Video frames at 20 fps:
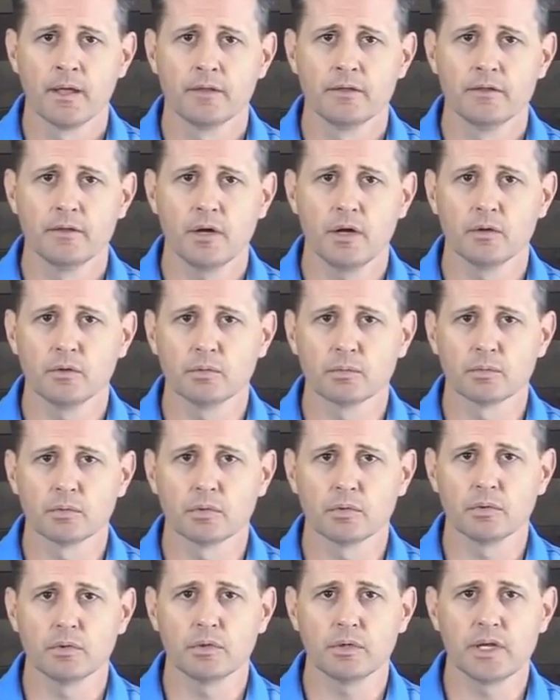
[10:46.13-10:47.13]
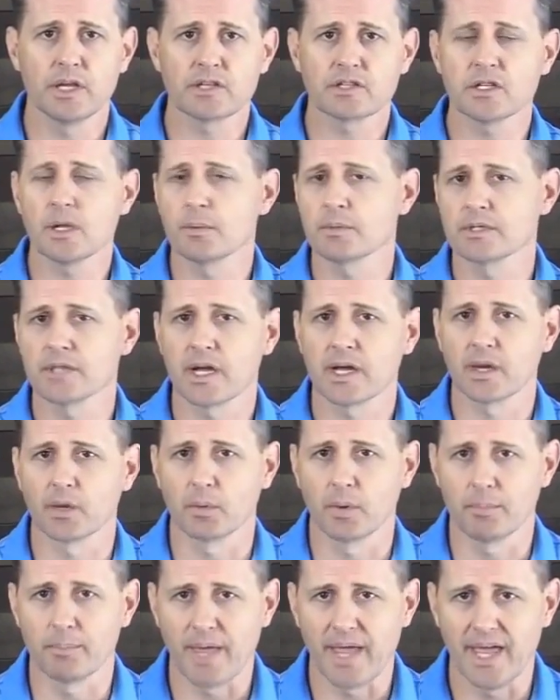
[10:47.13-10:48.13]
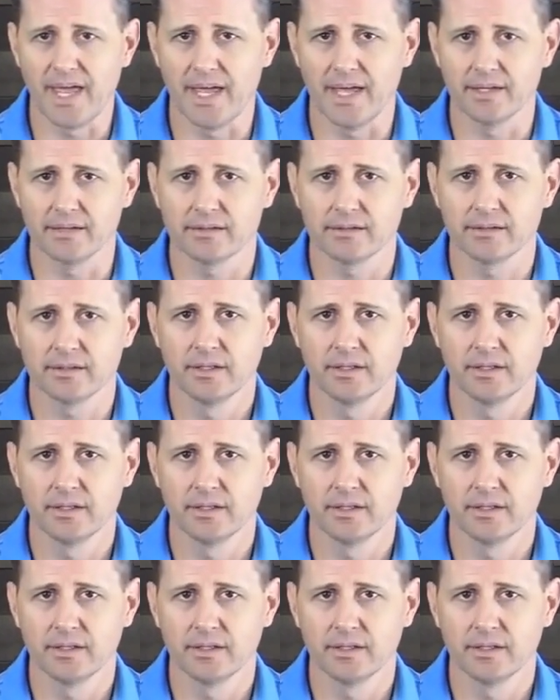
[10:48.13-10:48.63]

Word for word: No, Islam is not going to repent.